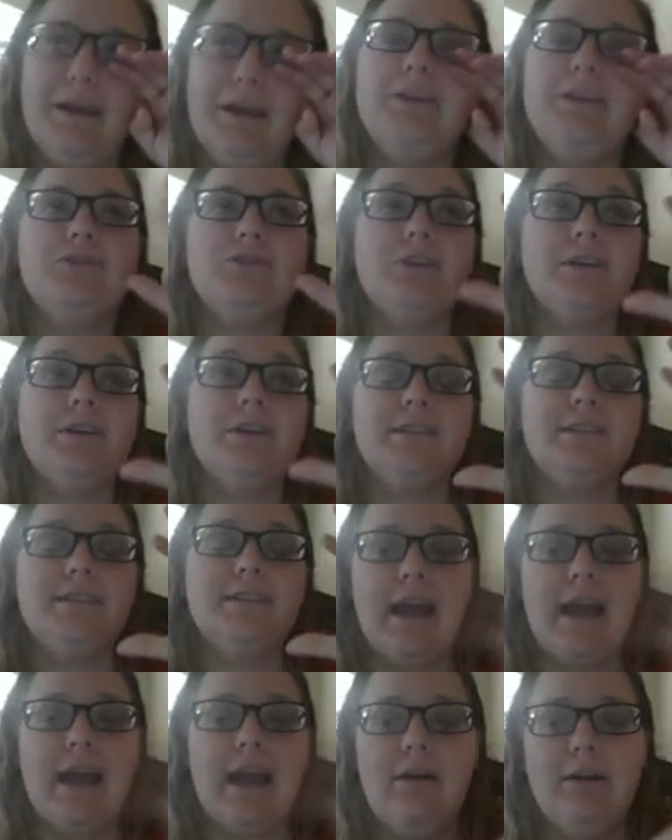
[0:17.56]
interest
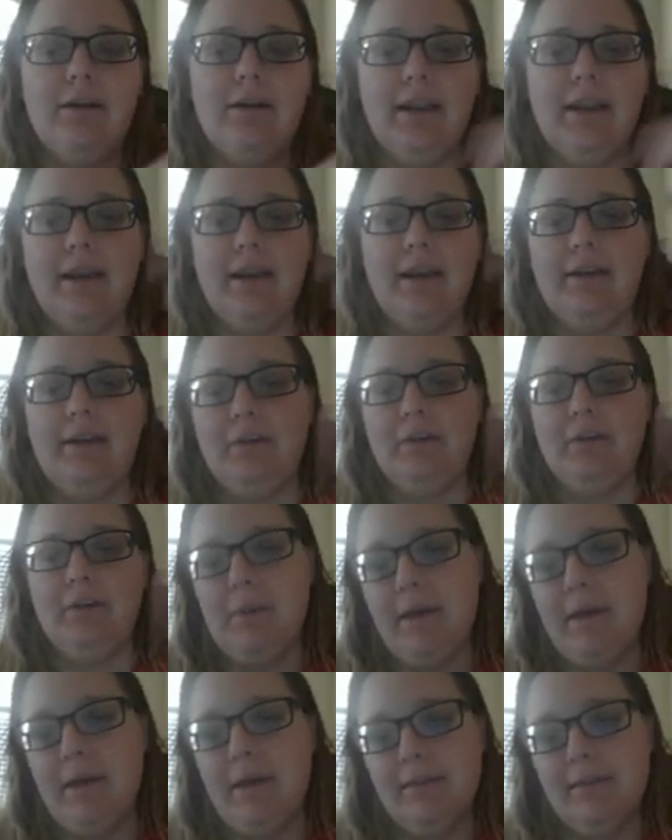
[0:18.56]
is counted like every
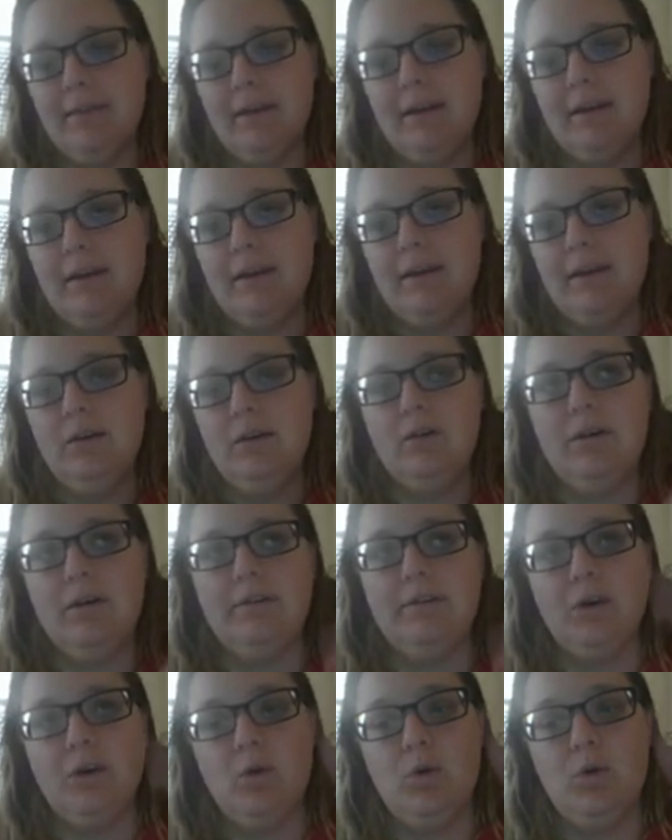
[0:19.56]
monthly or
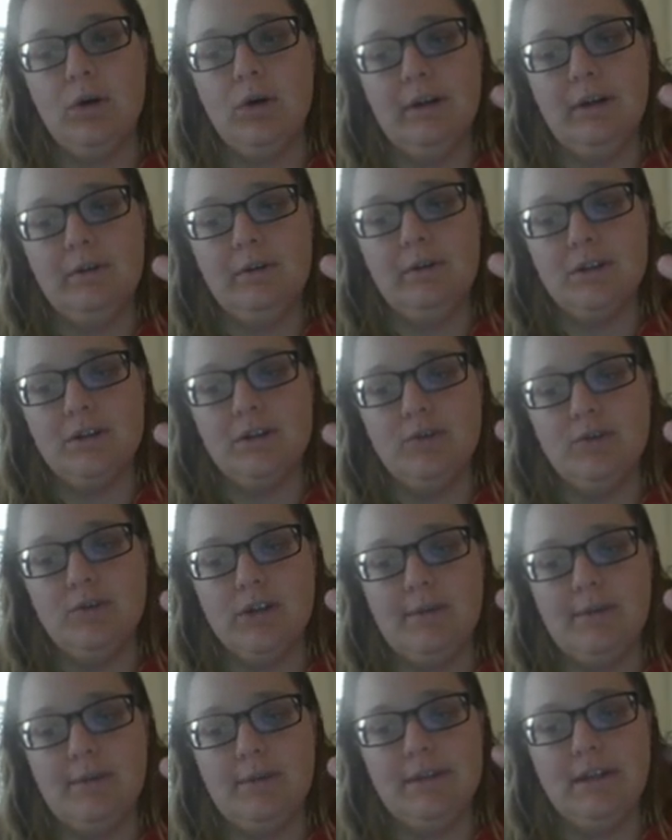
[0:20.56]
every quarterly, which is
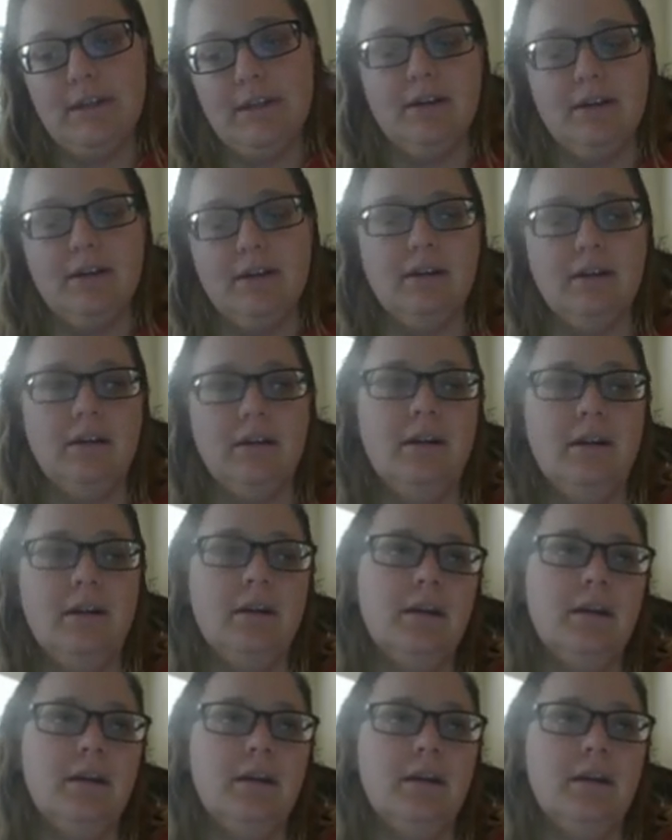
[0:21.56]
4 times a year,